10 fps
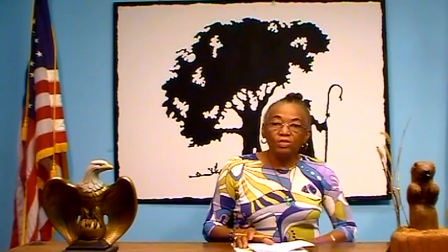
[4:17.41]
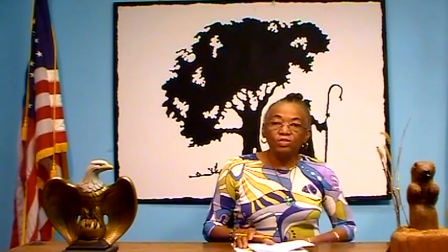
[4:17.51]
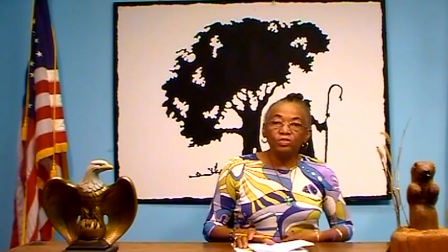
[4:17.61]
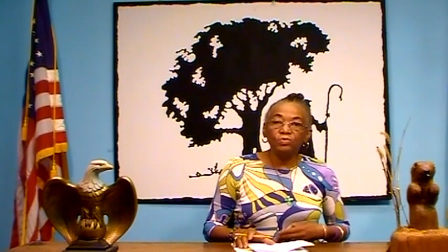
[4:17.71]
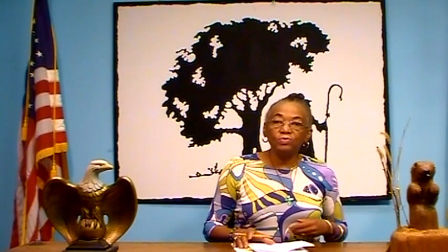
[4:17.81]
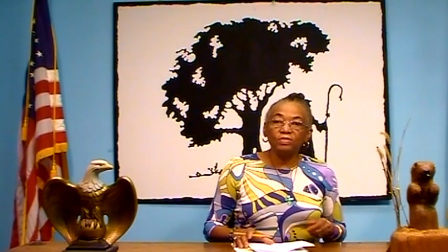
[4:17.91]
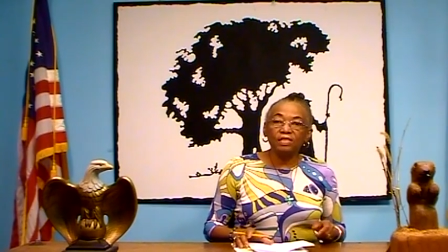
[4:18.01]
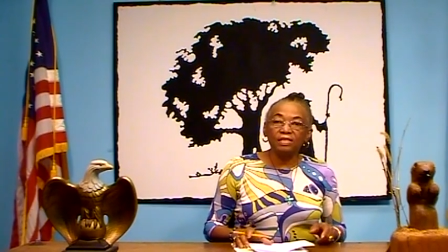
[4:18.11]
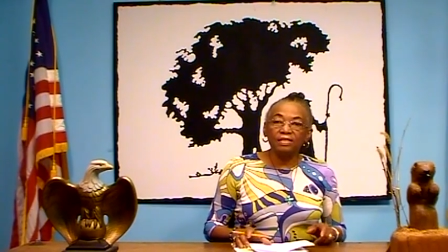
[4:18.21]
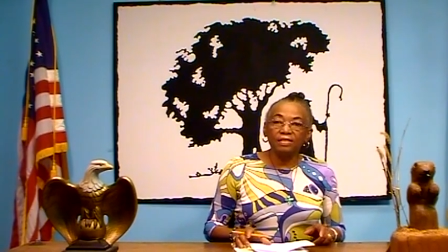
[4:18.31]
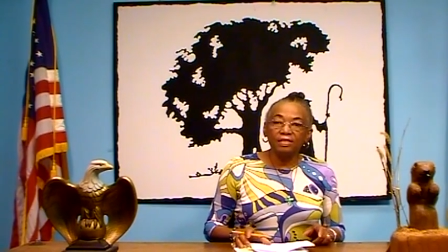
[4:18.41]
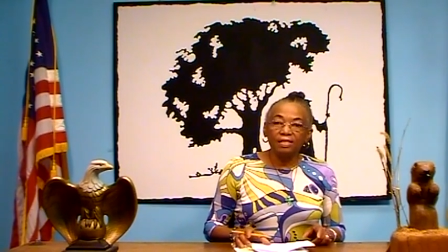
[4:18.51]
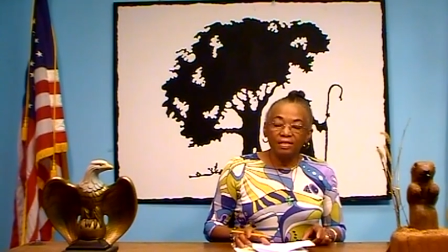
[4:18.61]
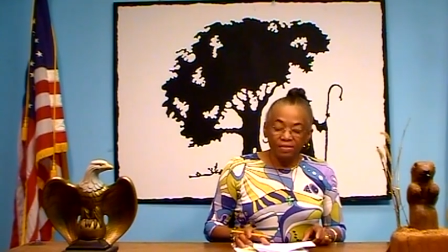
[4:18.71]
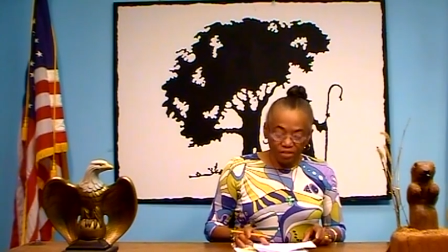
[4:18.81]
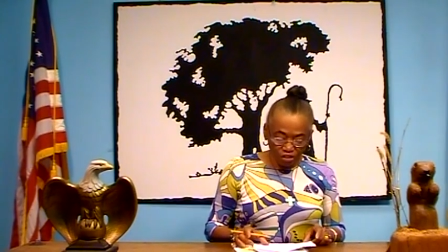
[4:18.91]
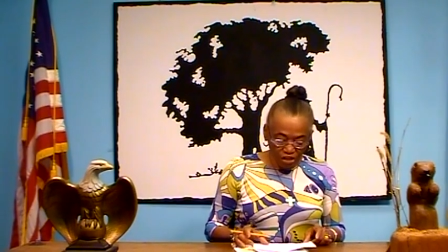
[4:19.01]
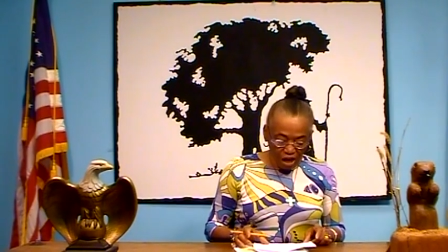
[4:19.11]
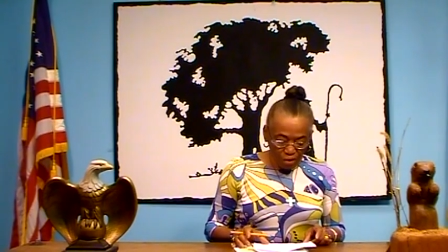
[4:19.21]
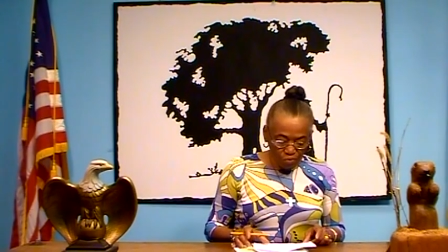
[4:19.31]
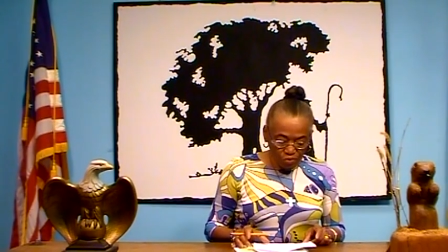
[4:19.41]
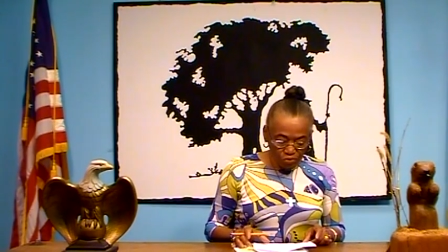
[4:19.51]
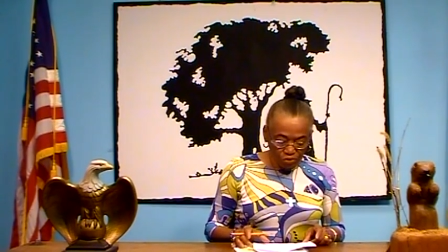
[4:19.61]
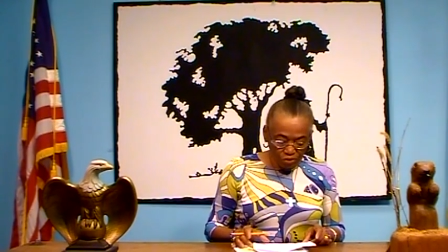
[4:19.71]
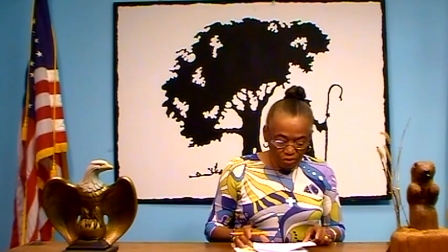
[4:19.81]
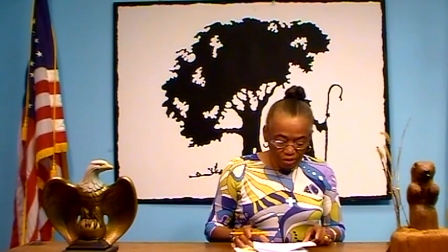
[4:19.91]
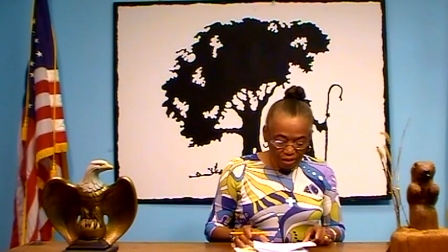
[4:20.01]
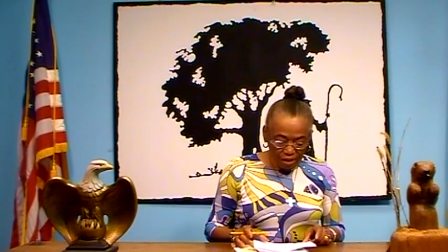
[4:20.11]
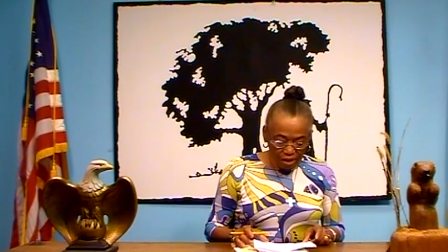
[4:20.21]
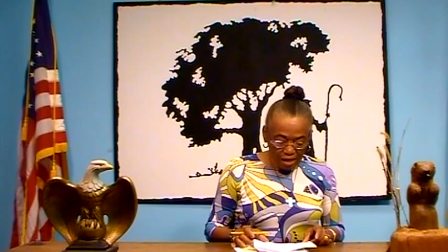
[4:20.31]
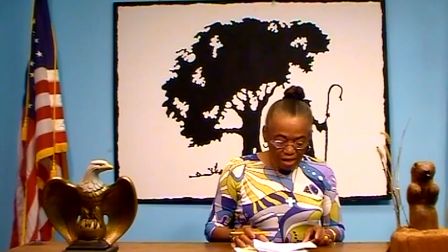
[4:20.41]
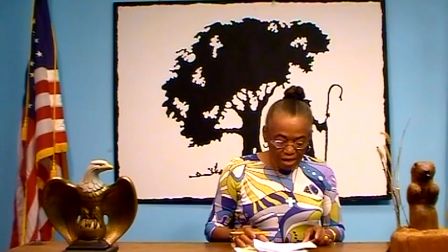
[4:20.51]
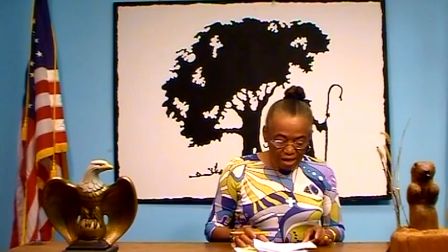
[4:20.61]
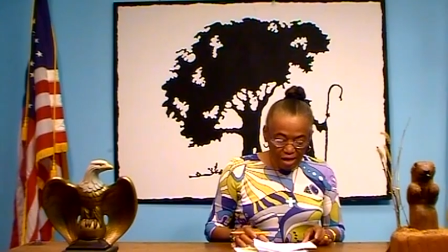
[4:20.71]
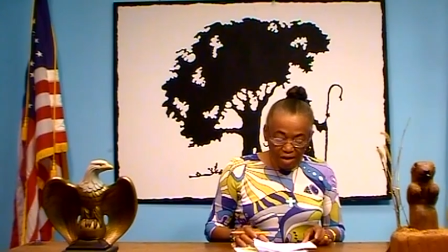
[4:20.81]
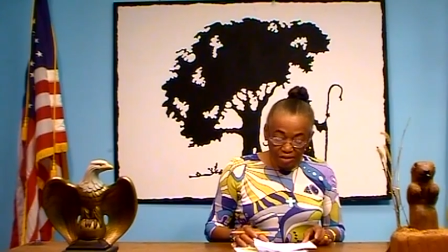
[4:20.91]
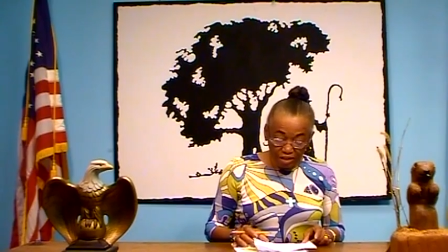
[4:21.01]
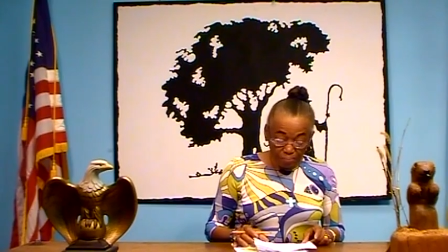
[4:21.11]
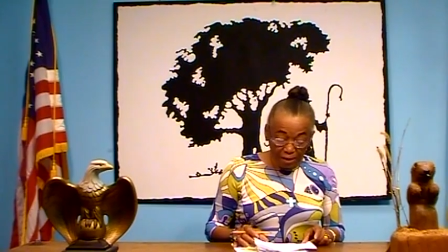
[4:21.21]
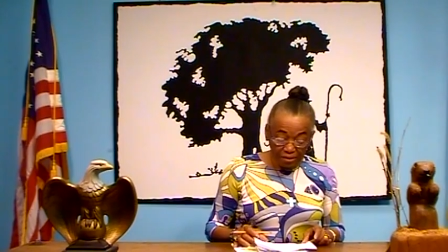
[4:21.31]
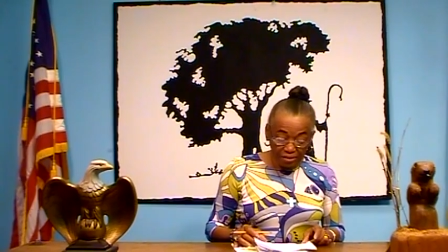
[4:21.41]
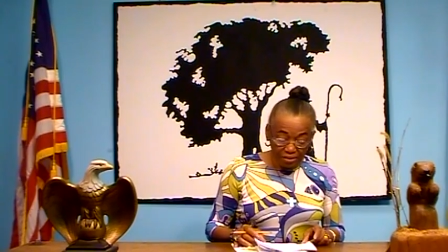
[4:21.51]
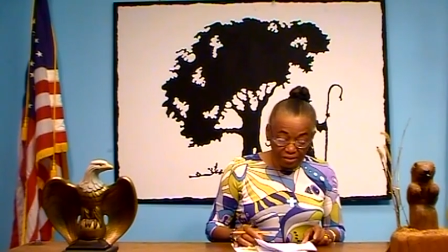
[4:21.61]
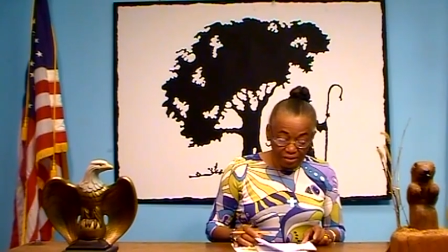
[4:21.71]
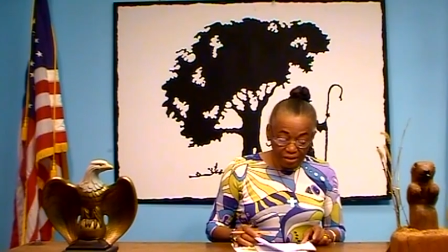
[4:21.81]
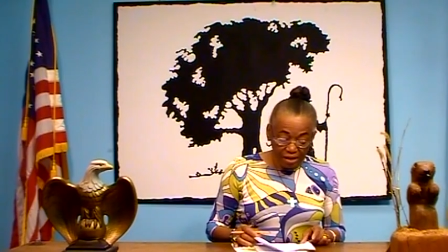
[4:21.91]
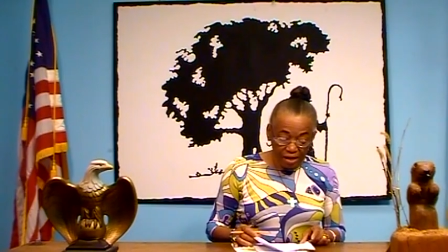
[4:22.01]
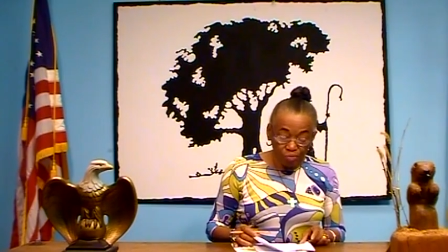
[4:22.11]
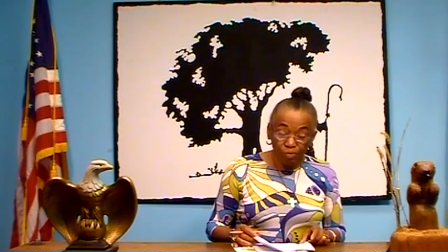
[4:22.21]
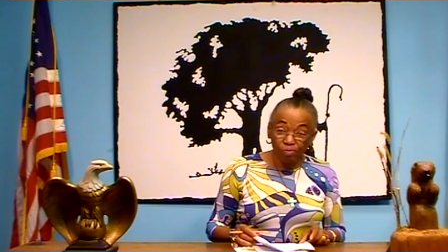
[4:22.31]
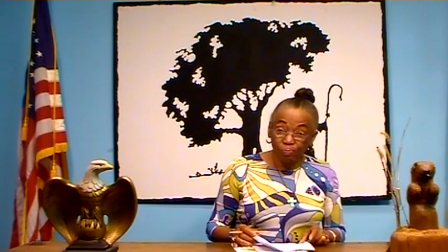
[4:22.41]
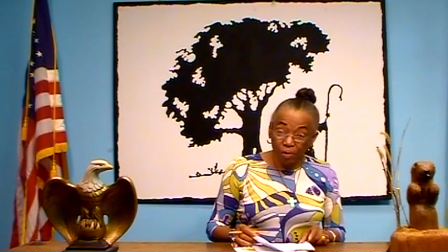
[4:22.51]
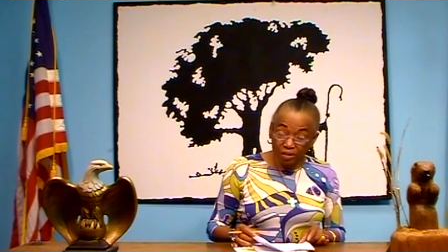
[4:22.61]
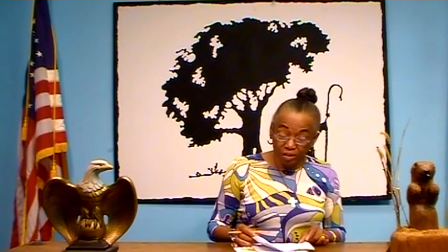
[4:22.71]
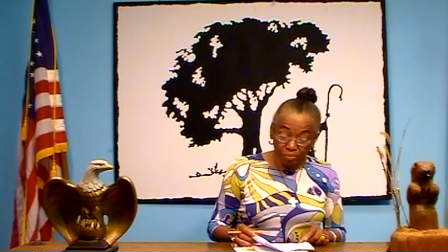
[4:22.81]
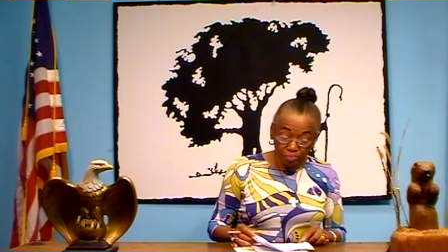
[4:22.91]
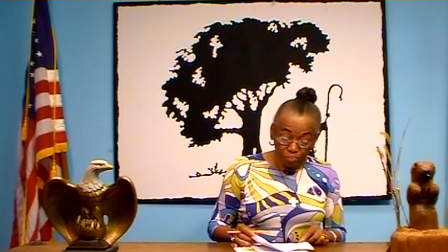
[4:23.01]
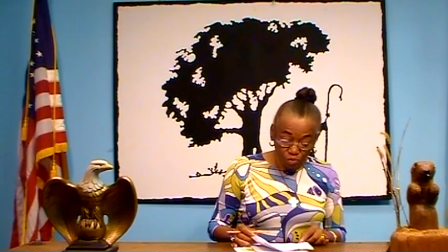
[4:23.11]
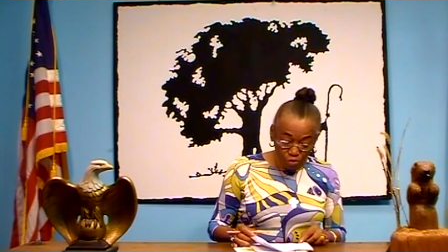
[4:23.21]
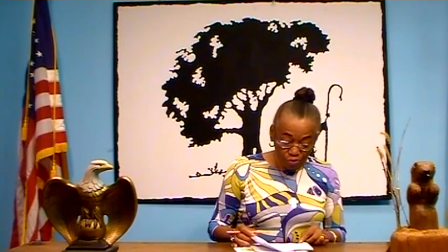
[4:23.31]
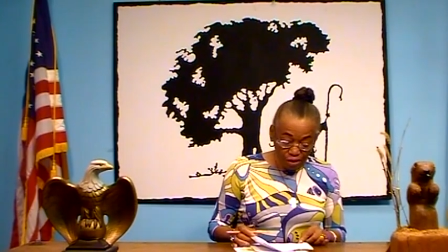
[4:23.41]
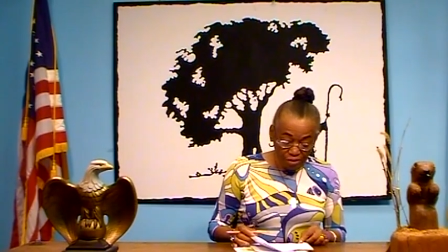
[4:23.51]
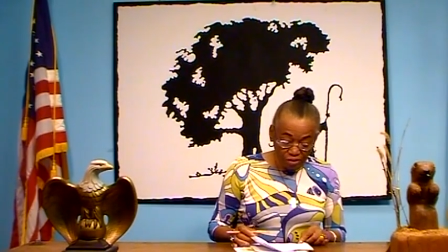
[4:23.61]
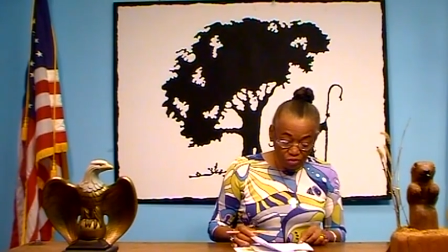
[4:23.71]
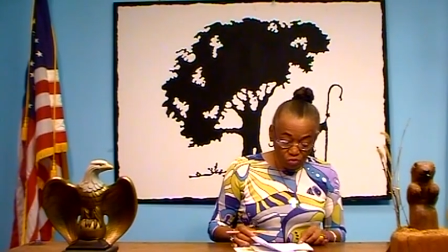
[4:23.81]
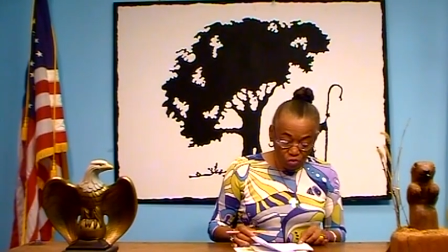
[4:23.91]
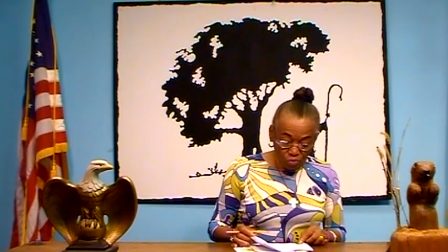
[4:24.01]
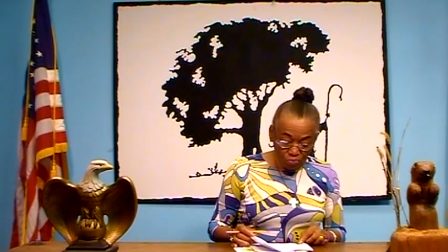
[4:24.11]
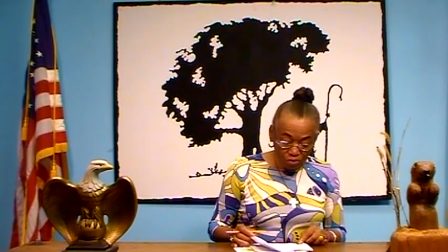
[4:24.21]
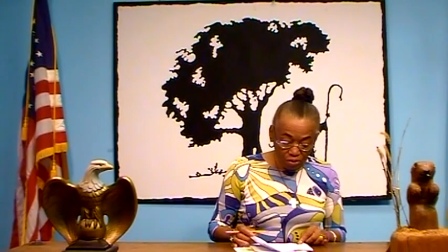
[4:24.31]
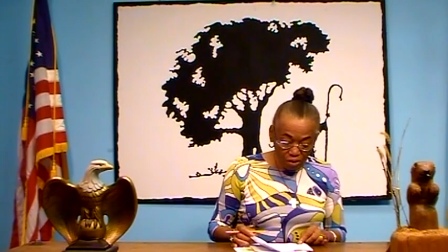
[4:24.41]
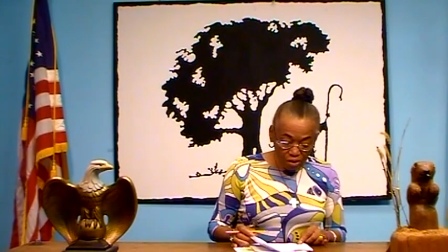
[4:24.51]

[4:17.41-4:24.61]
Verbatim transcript: Tuesday, the showers uh, are expected uh, with possible more thunderstorms.